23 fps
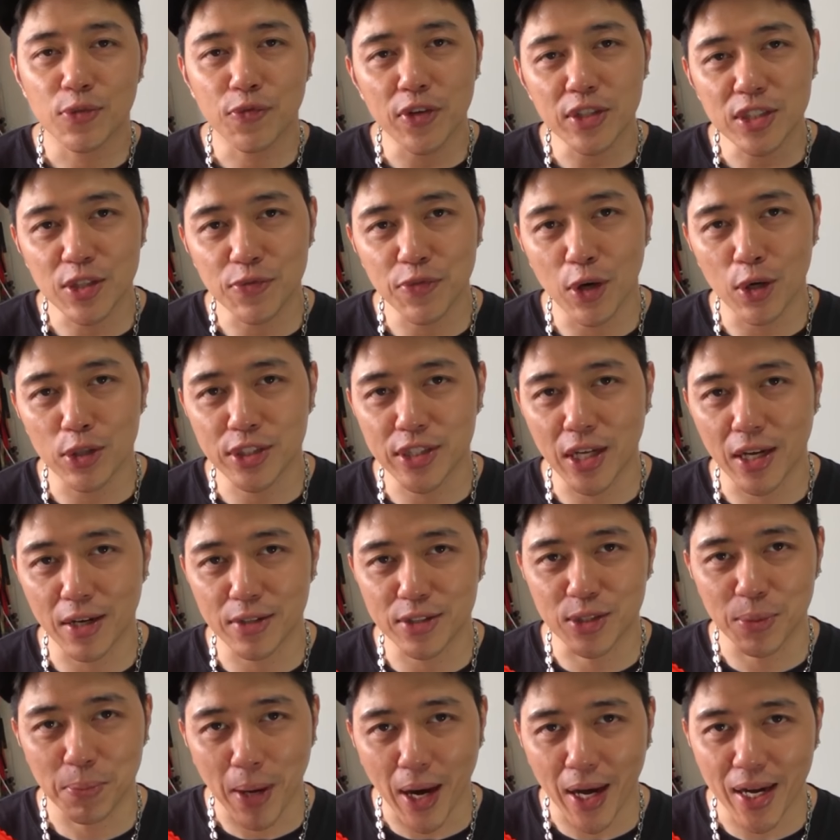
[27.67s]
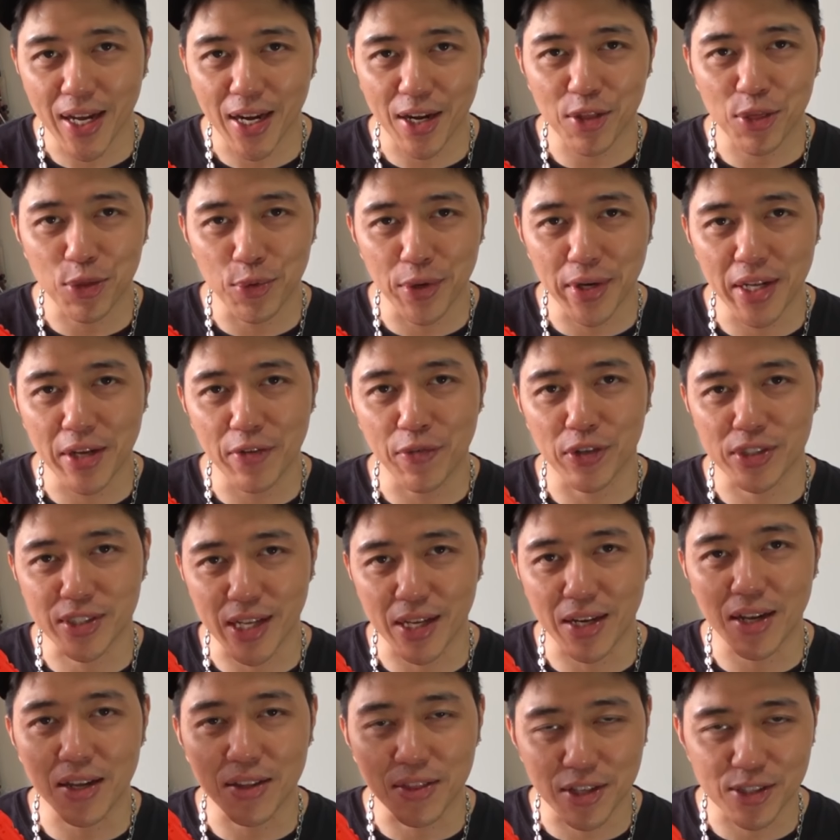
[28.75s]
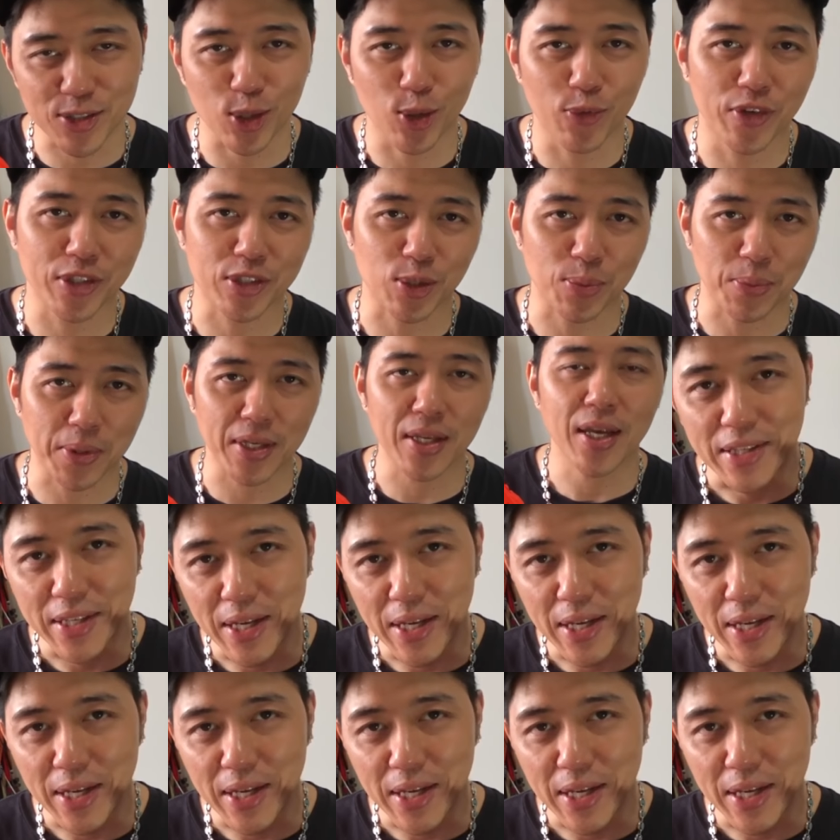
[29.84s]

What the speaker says: first of all, shoutouts to Maliang 3D for sending this over to me.